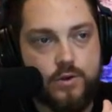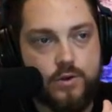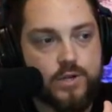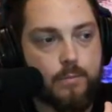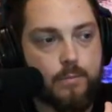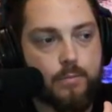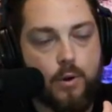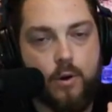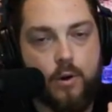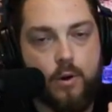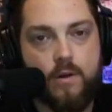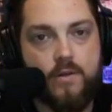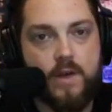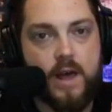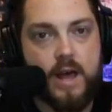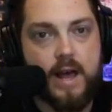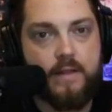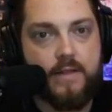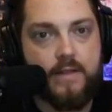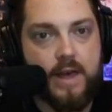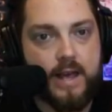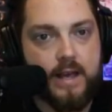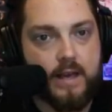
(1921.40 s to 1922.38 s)
a part of
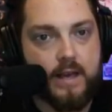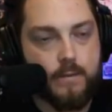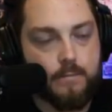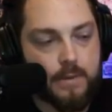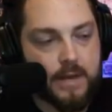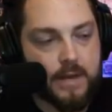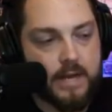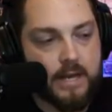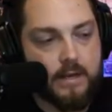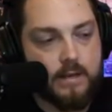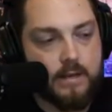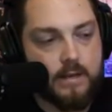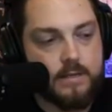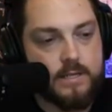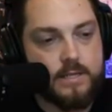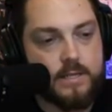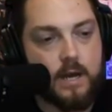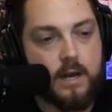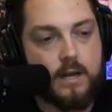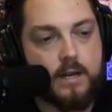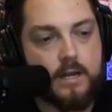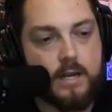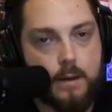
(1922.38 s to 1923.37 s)
that could be
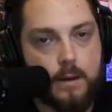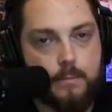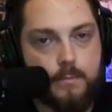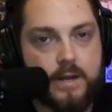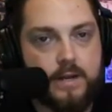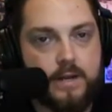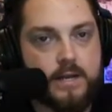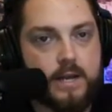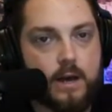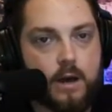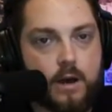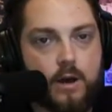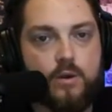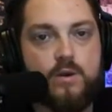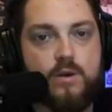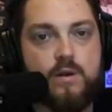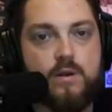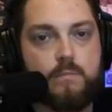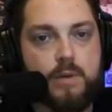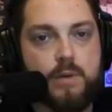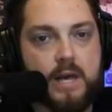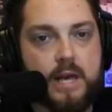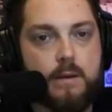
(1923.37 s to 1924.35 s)
sucked up into
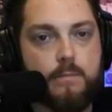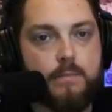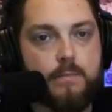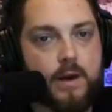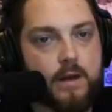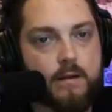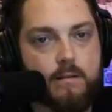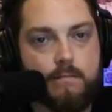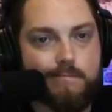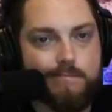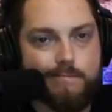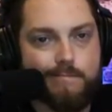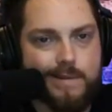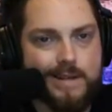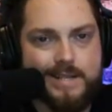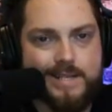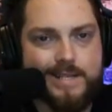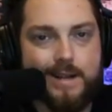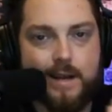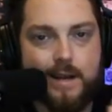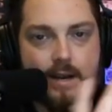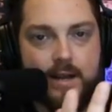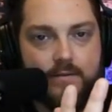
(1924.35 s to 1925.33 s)
O&P, but
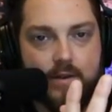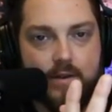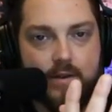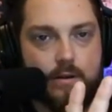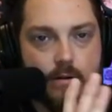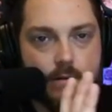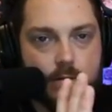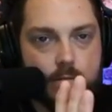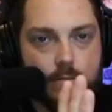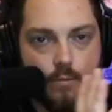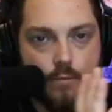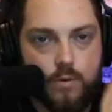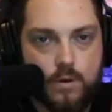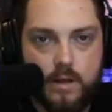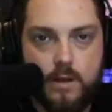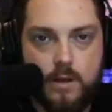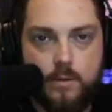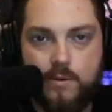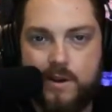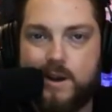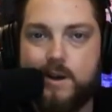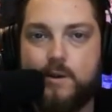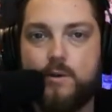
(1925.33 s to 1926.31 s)
that's not even really
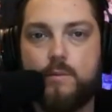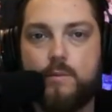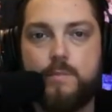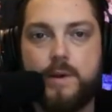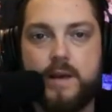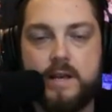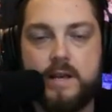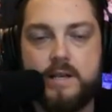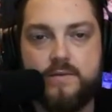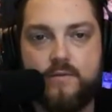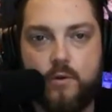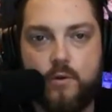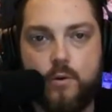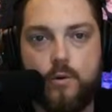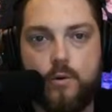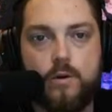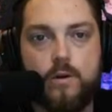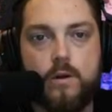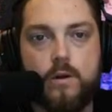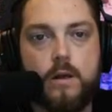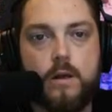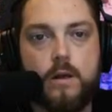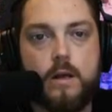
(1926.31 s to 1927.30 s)
what O&P is
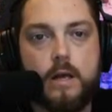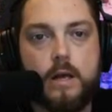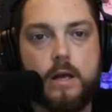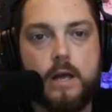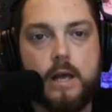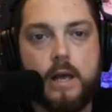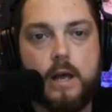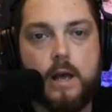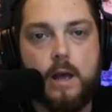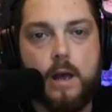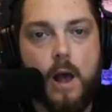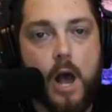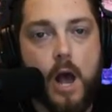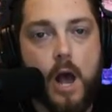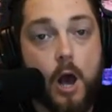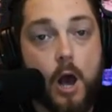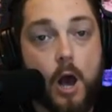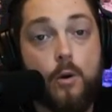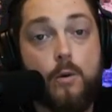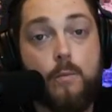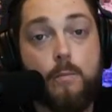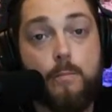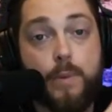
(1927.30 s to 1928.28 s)
for.
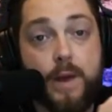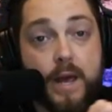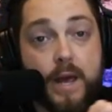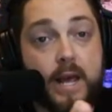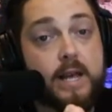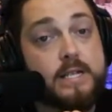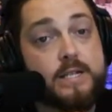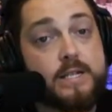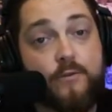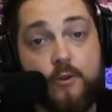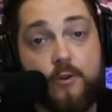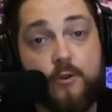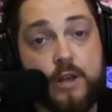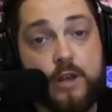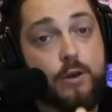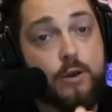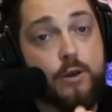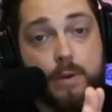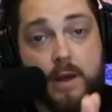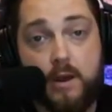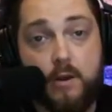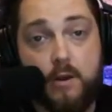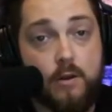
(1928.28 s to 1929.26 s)
O&P is for you,
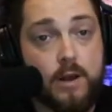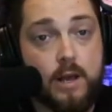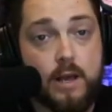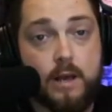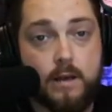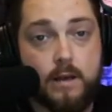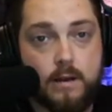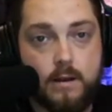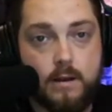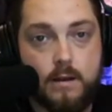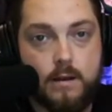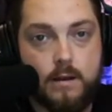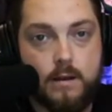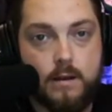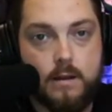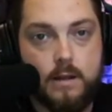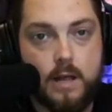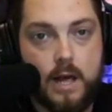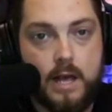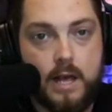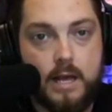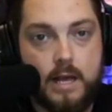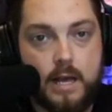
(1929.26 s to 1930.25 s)
period.
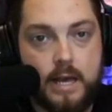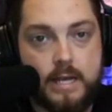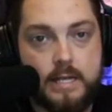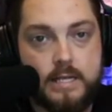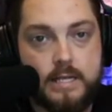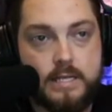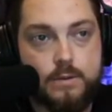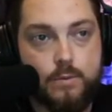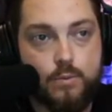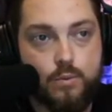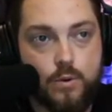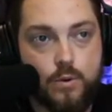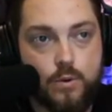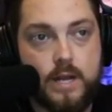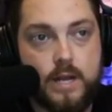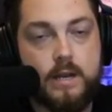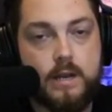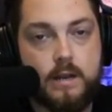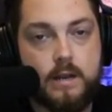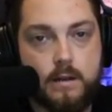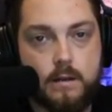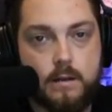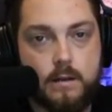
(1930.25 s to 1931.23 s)
Like it's
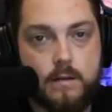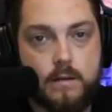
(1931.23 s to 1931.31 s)
written